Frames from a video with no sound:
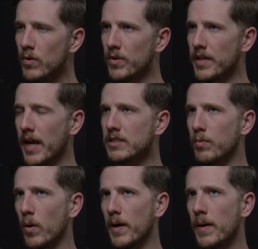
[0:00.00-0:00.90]
with the next
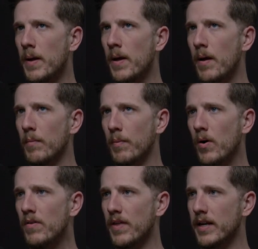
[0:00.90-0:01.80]
point, but
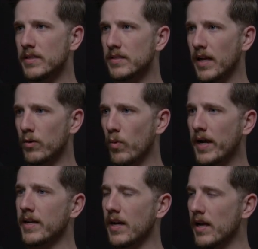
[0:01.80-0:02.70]
part of that is like
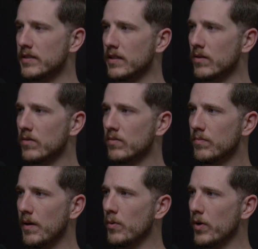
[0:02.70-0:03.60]
recognizing
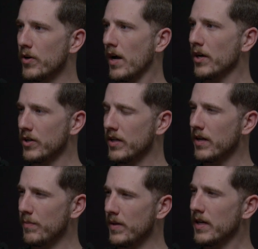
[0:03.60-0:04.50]
maybe where you're not good
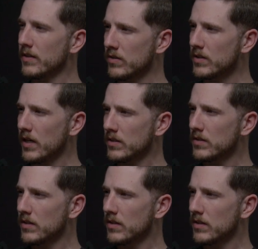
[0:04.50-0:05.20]
and admitting those things.